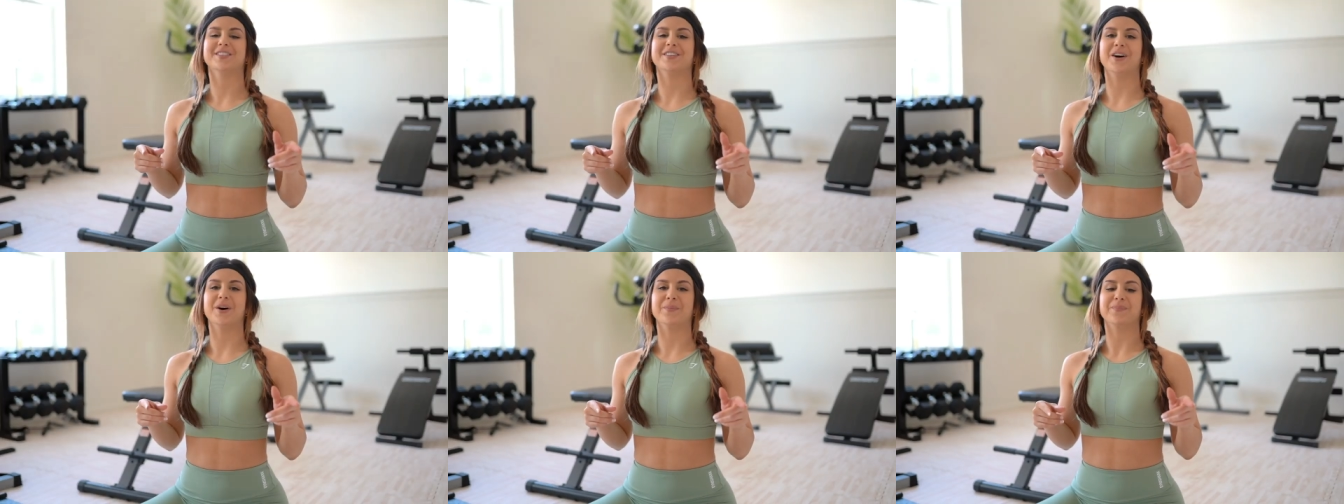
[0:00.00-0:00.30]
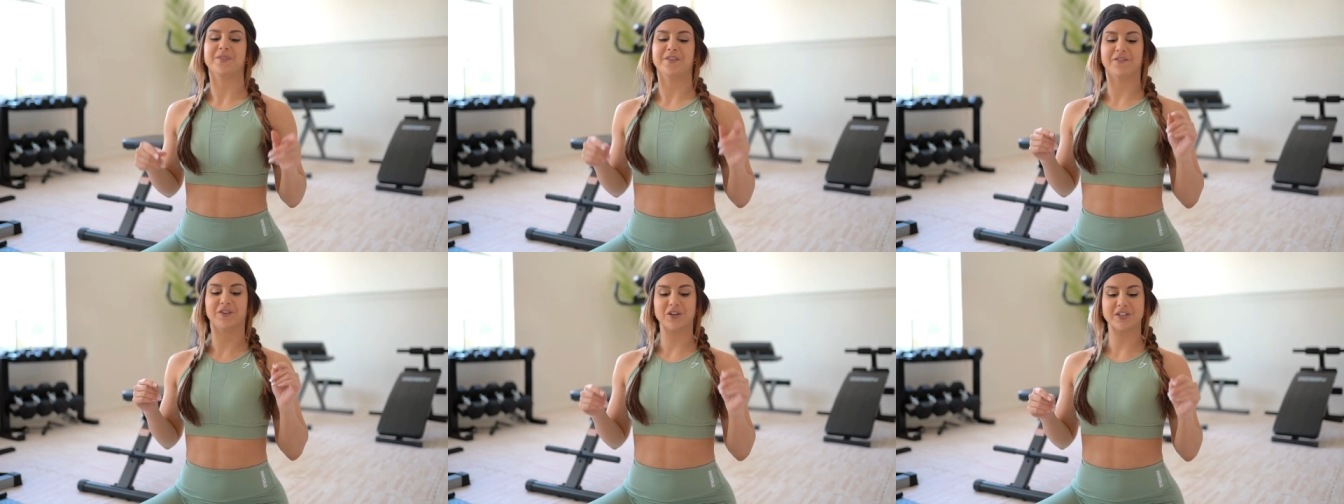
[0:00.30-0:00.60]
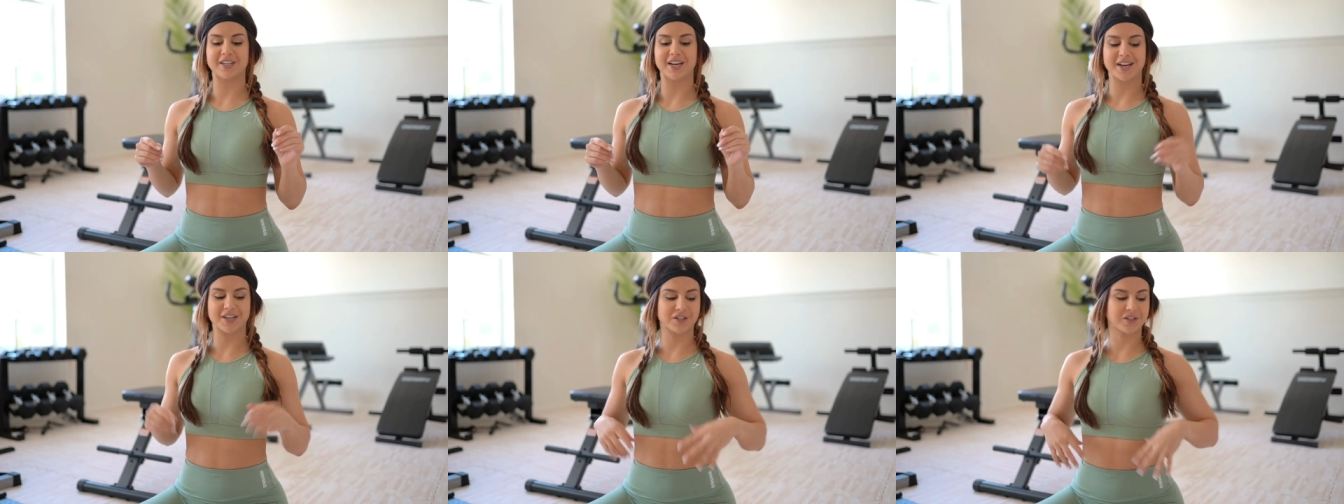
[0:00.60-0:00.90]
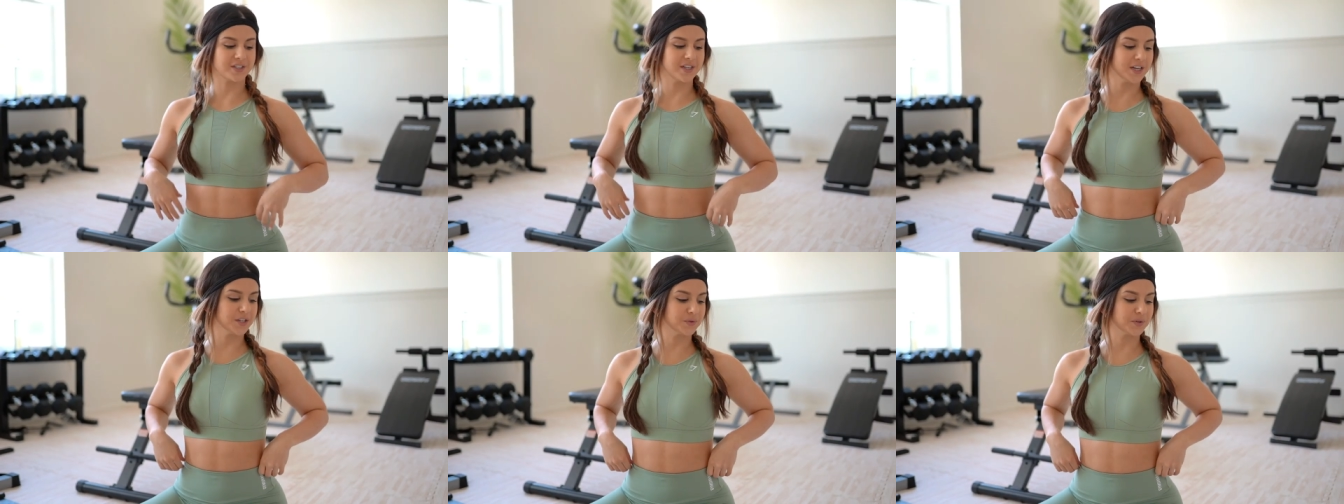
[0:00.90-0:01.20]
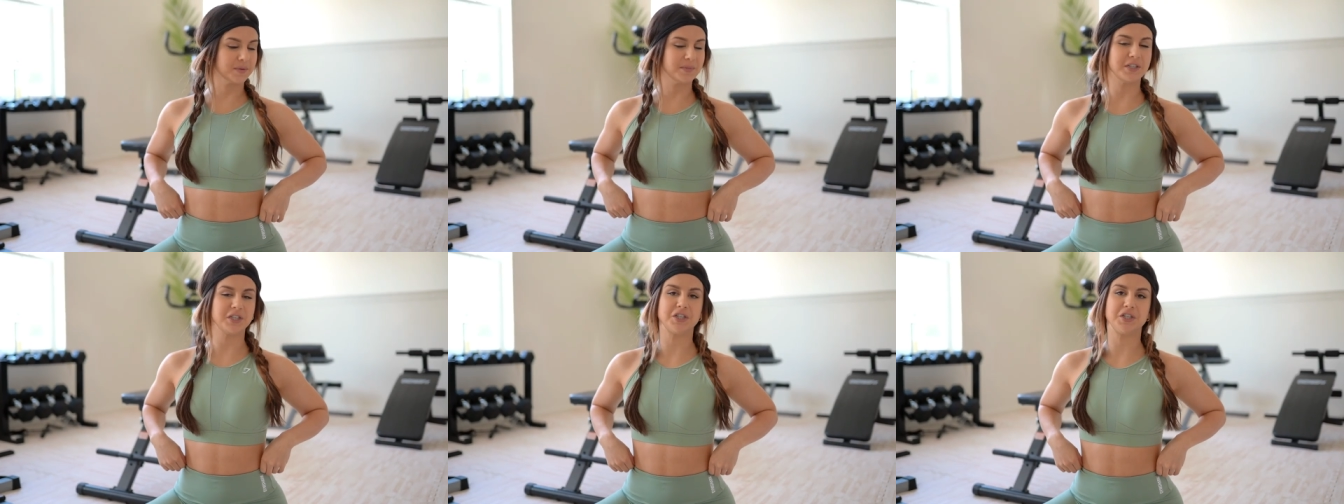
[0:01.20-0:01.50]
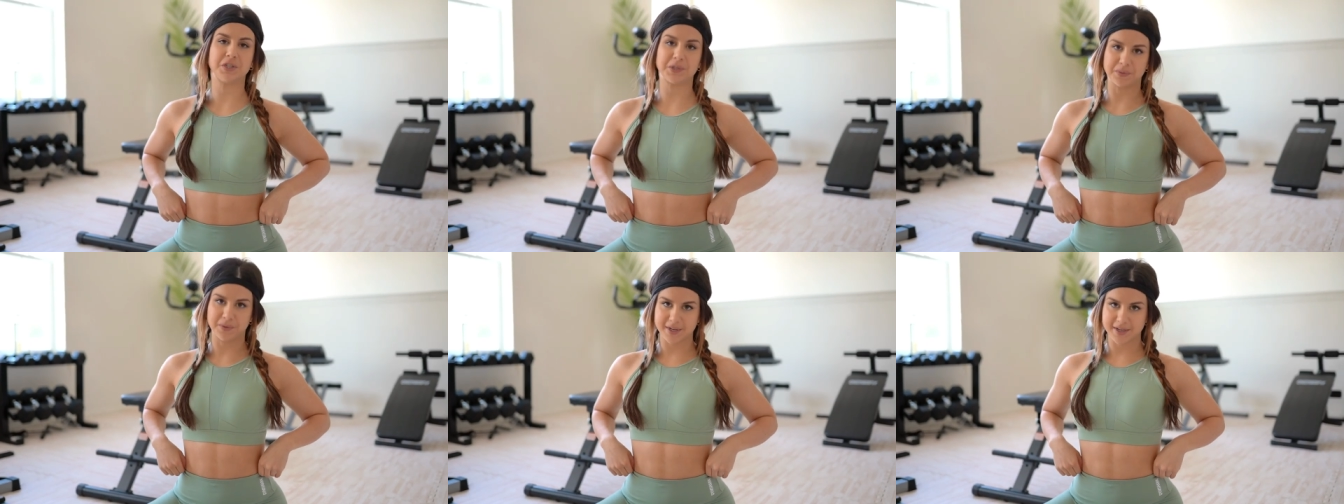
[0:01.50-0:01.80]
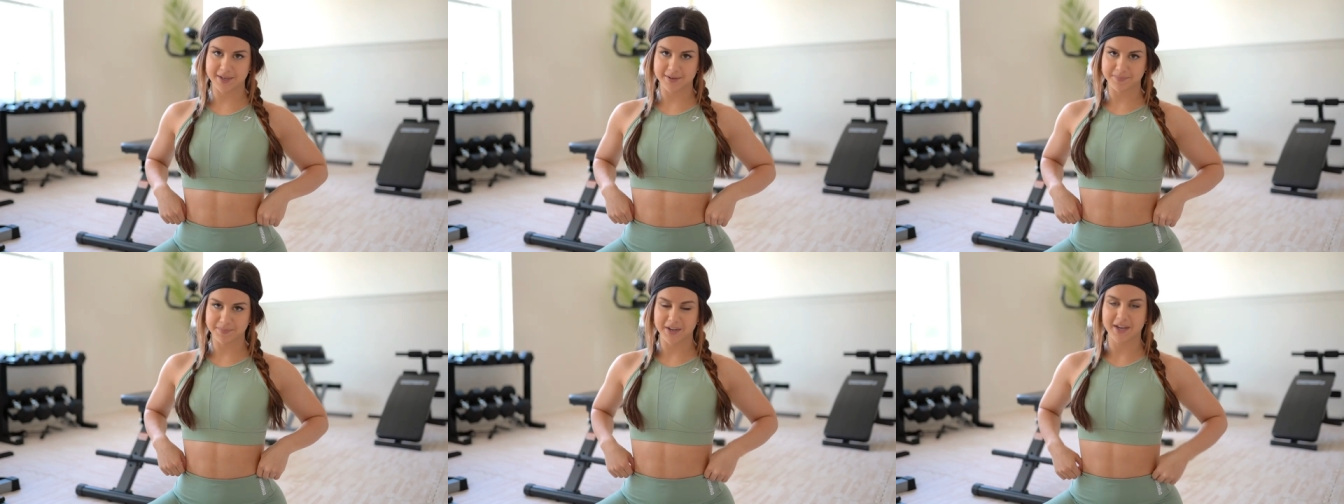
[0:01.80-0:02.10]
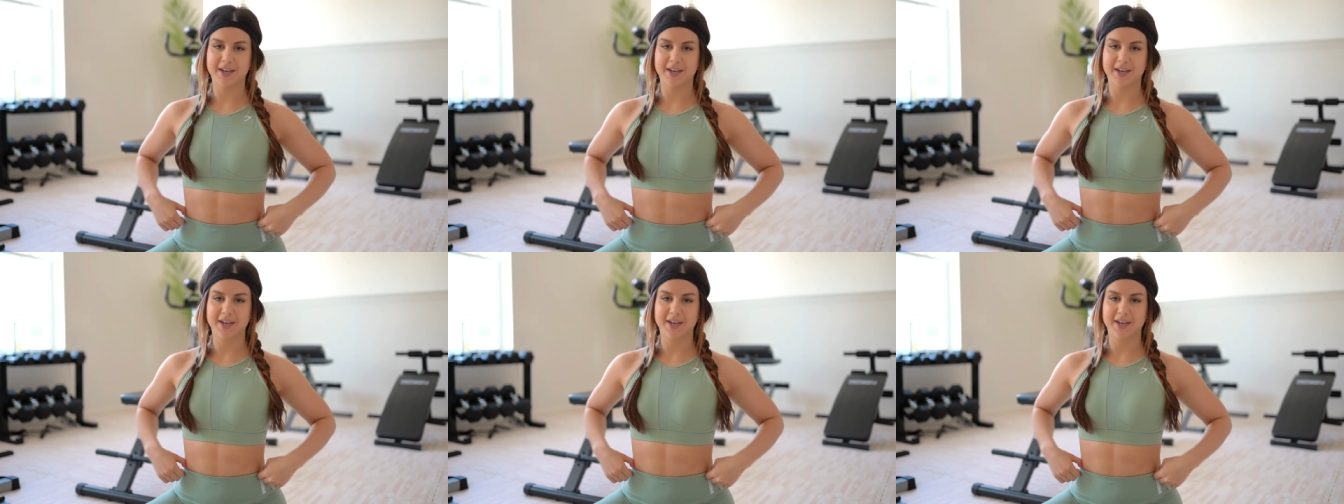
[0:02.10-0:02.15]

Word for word: so first exercise we're gonna be doing